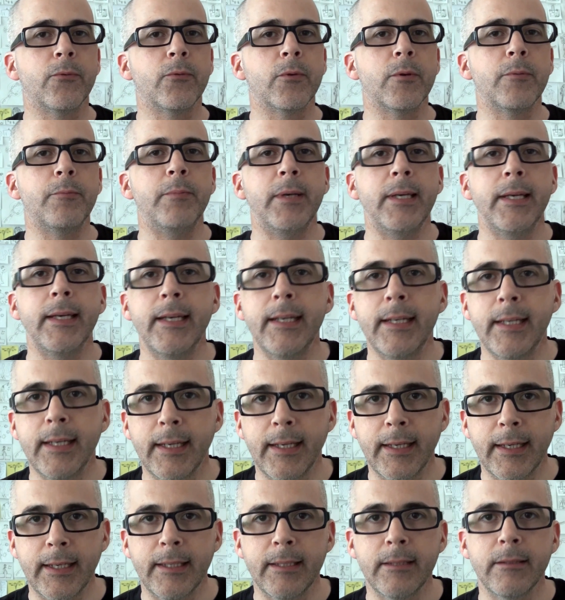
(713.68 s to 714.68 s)

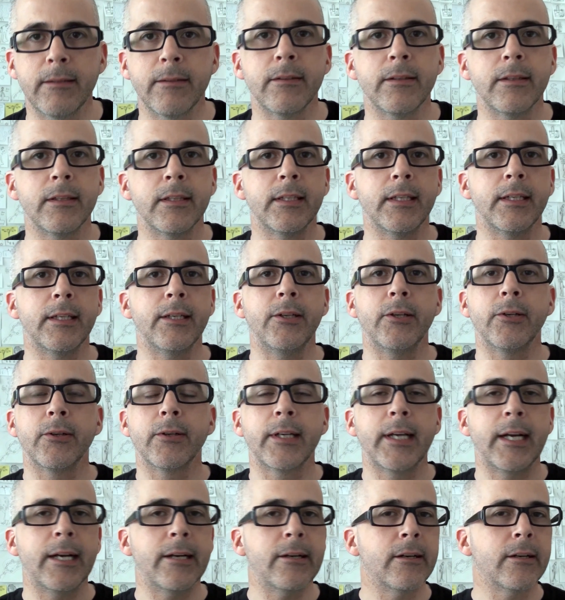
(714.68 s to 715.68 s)
repeating that your
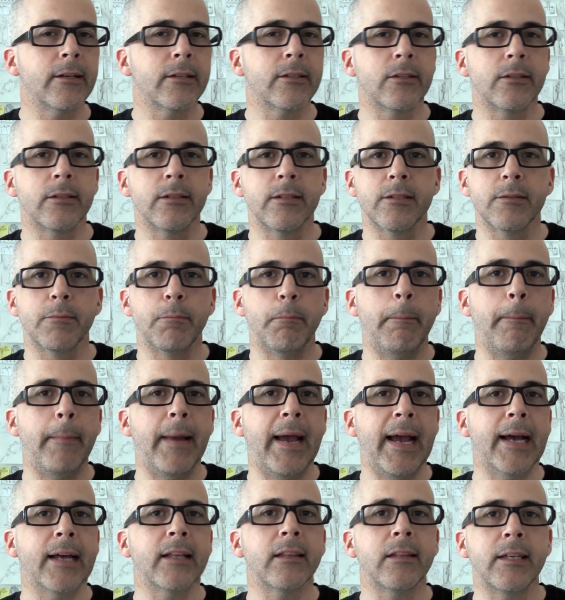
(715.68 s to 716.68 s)
character is
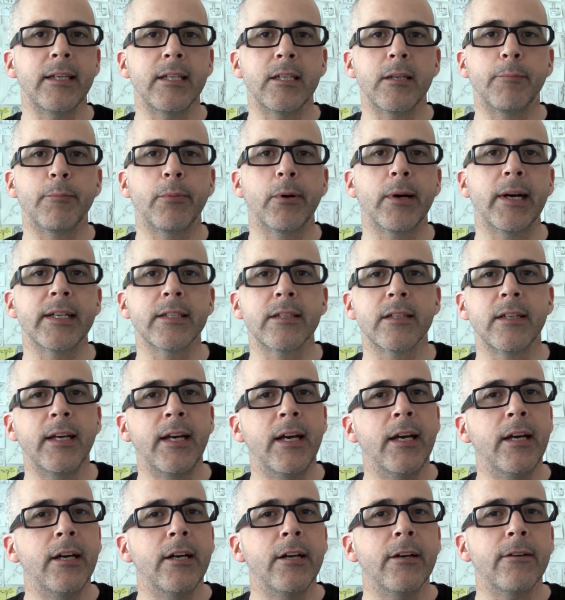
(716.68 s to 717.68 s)
madly depressed,
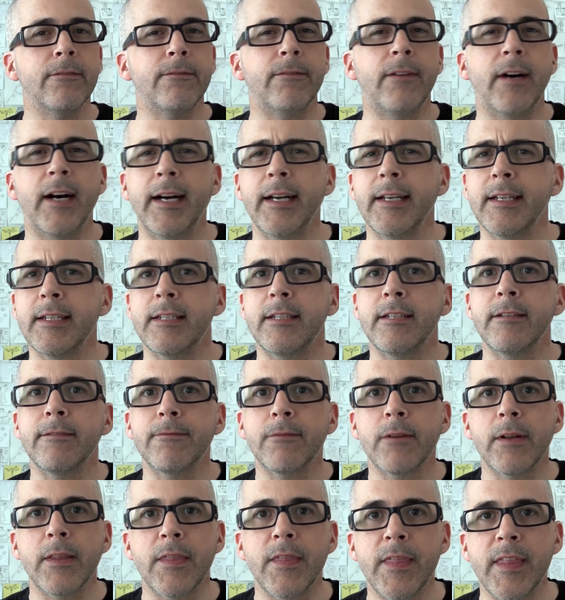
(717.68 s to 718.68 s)
find
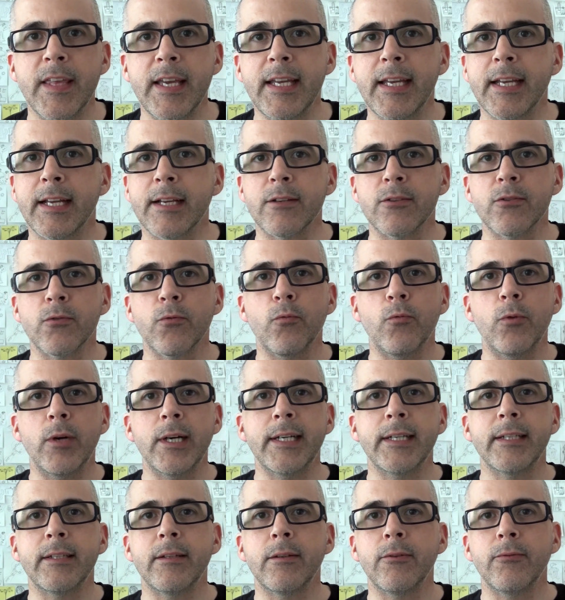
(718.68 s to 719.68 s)
different things.
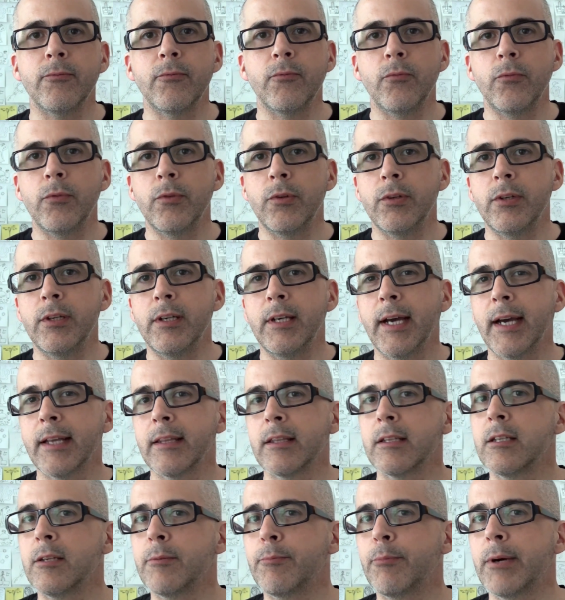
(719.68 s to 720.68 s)

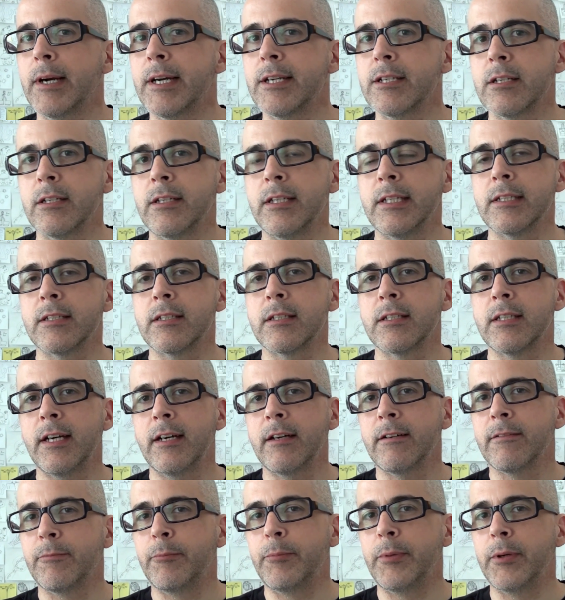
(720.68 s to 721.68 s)
Not the depression
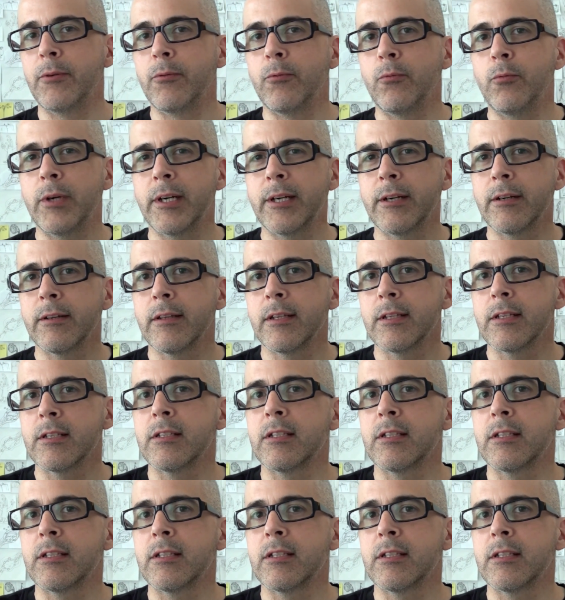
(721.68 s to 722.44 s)
itself, but what are the